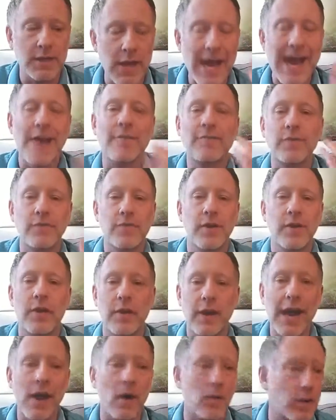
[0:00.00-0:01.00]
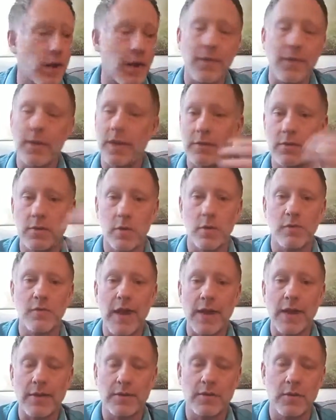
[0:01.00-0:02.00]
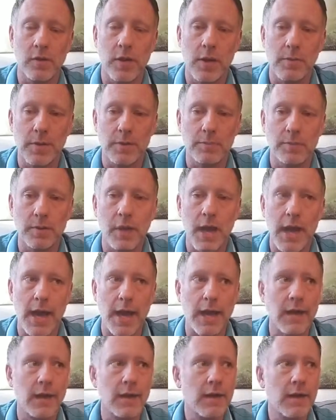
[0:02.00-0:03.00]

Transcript: You have to figure it out. Not that external factors don't come into play,